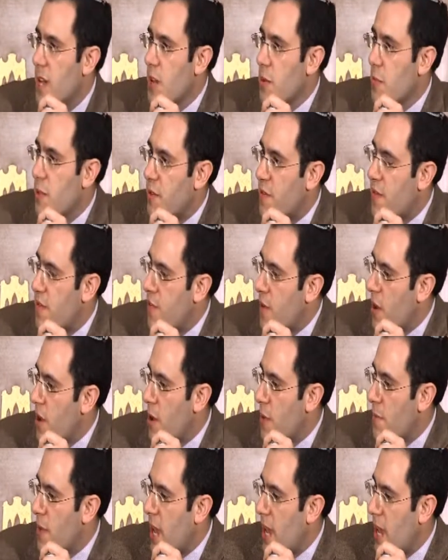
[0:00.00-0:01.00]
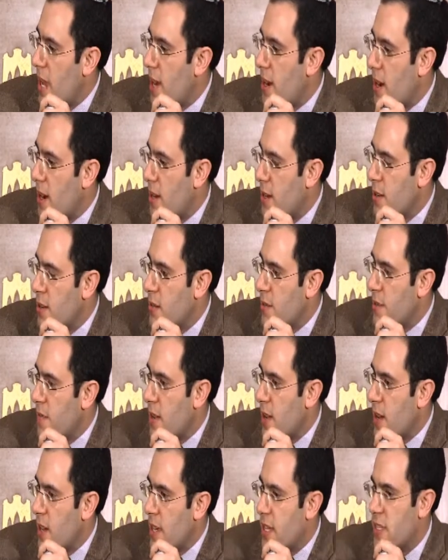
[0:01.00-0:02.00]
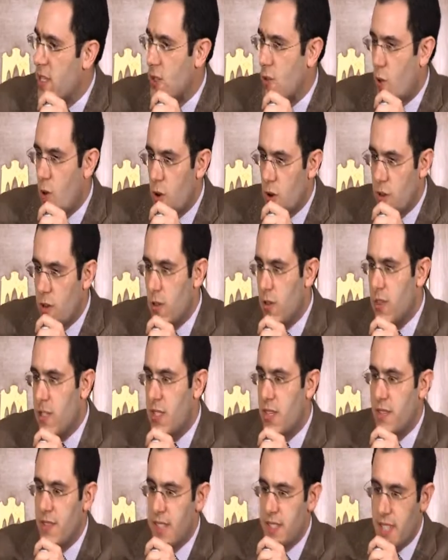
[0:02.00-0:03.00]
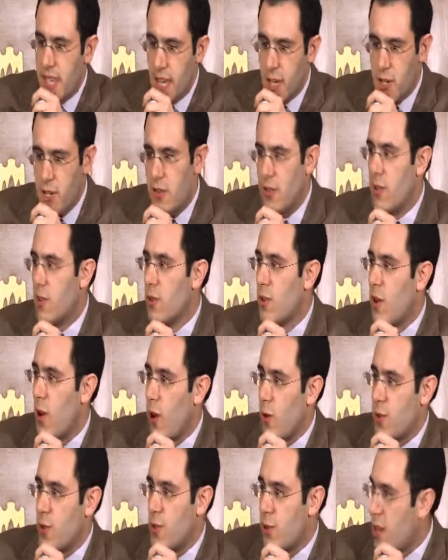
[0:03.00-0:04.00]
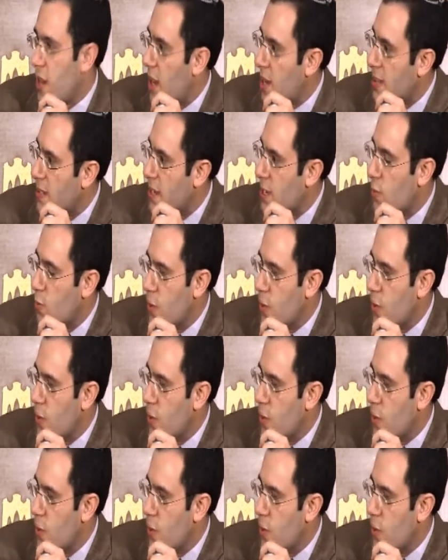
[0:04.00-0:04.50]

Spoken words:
but from a kind of historical, civilizational, cultural context.